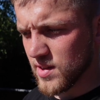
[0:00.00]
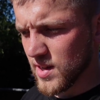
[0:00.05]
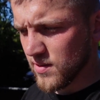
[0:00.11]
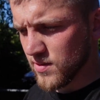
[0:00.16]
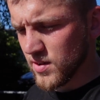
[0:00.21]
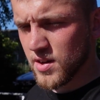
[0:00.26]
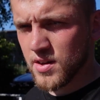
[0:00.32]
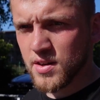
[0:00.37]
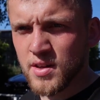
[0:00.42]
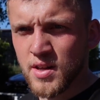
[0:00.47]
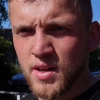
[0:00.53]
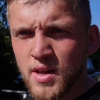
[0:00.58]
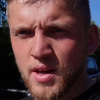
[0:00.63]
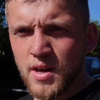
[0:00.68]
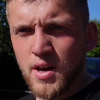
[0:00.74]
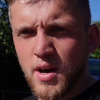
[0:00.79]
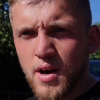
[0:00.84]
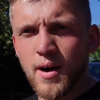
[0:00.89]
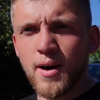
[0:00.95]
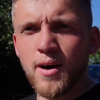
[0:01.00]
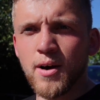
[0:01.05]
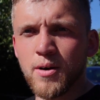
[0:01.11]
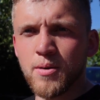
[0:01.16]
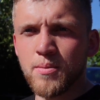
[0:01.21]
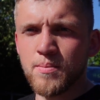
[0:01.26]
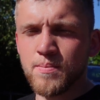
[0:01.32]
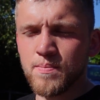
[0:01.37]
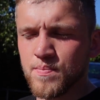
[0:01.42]
evening.
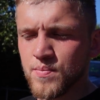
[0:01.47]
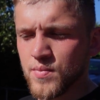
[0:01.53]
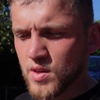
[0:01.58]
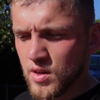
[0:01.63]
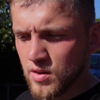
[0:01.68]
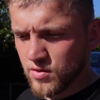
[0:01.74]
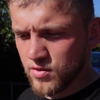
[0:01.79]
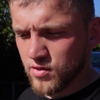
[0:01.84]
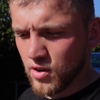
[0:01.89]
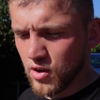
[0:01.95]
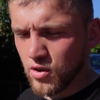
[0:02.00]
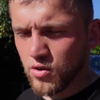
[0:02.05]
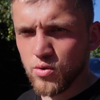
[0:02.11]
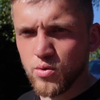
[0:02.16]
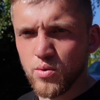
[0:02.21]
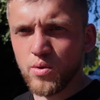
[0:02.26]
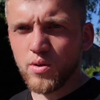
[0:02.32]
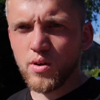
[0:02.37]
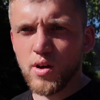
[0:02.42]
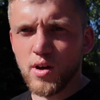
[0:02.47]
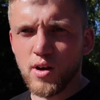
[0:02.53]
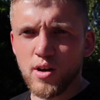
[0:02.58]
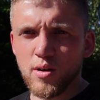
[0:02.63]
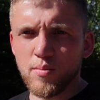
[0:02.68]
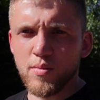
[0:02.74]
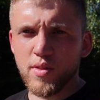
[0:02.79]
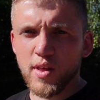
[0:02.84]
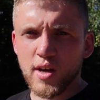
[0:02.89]
So
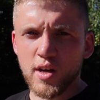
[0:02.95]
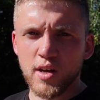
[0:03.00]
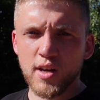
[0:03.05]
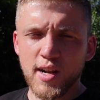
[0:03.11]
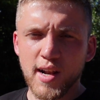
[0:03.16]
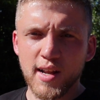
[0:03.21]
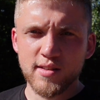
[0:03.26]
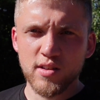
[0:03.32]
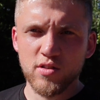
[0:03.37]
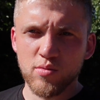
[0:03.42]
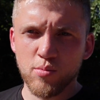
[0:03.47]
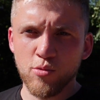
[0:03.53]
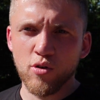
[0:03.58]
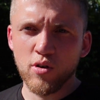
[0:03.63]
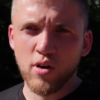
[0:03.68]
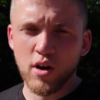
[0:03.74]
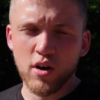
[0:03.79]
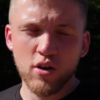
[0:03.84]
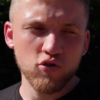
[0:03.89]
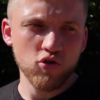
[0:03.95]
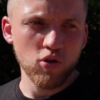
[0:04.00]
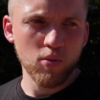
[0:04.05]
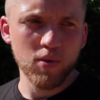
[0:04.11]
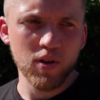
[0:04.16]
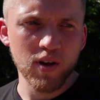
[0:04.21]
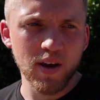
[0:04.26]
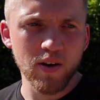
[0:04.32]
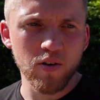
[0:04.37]
they're going to collect it tomorrow. I'm going to drop
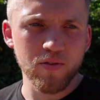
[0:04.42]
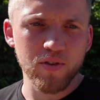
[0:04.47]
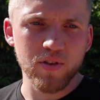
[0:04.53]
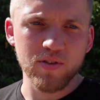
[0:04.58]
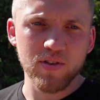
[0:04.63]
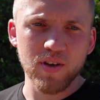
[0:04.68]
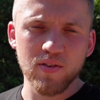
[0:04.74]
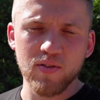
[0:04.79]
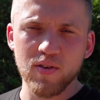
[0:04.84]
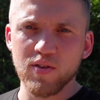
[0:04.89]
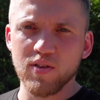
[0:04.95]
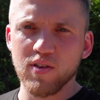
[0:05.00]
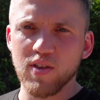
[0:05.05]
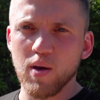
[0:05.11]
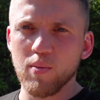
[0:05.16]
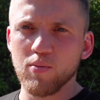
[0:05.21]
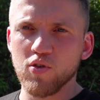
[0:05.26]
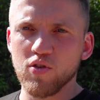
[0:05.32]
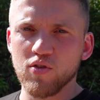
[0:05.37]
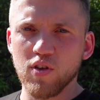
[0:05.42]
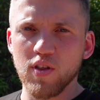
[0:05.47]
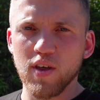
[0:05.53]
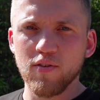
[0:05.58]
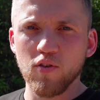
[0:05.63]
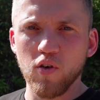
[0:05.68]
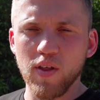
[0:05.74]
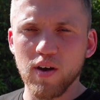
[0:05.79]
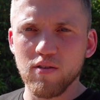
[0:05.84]
the key off this evening to them, just so
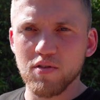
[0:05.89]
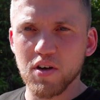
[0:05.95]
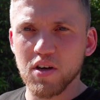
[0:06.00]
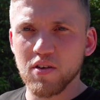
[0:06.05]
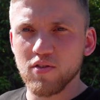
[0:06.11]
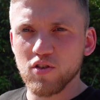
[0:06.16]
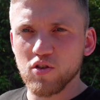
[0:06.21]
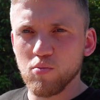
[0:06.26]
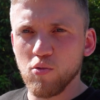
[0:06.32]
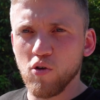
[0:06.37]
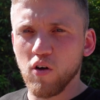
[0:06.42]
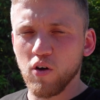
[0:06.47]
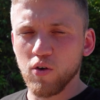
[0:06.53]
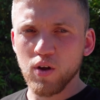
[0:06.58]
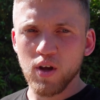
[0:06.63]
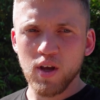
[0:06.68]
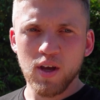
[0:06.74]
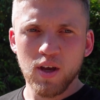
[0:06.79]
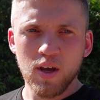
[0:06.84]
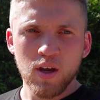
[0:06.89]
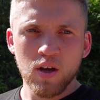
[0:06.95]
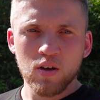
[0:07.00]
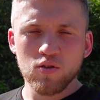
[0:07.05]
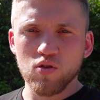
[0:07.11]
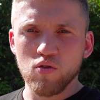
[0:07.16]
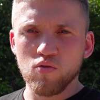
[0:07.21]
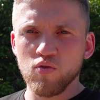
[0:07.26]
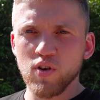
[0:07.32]
they've got that ready for tomorrow.
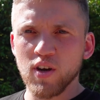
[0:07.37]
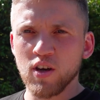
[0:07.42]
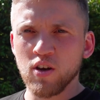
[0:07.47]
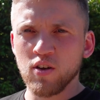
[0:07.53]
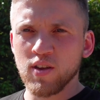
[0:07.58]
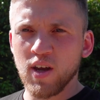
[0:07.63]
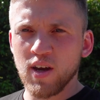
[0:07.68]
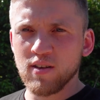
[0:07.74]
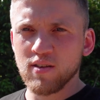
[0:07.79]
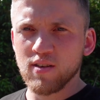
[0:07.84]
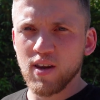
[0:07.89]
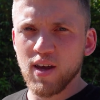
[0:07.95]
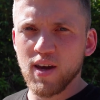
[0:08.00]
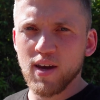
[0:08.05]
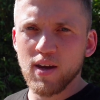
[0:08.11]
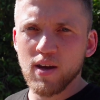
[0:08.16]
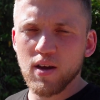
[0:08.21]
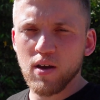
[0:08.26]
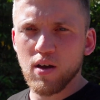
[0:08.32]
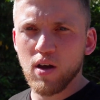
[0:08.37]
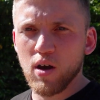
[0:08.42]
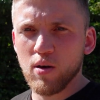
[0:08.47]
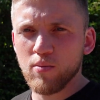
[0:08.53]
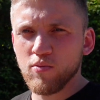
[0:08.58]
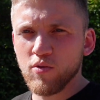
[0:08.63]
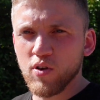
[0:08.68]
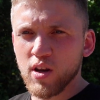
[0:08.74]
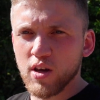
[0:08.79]
So really good day today,
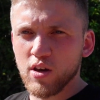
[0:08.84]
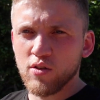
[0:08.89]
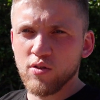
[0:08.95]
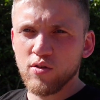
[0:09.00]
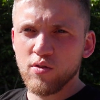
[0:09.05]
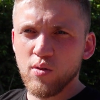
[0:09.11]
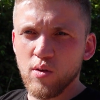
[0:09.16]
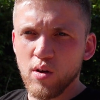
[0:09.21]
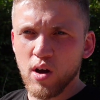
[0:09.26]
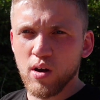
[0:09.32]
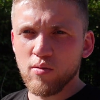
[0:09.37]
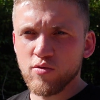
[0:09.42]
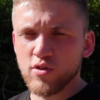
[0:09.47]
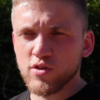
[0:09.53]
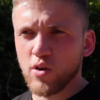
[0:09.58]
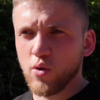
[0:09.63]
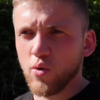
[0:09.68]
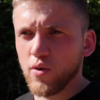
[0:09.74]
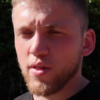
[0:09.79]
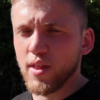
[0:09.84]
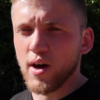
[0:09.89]
really good result on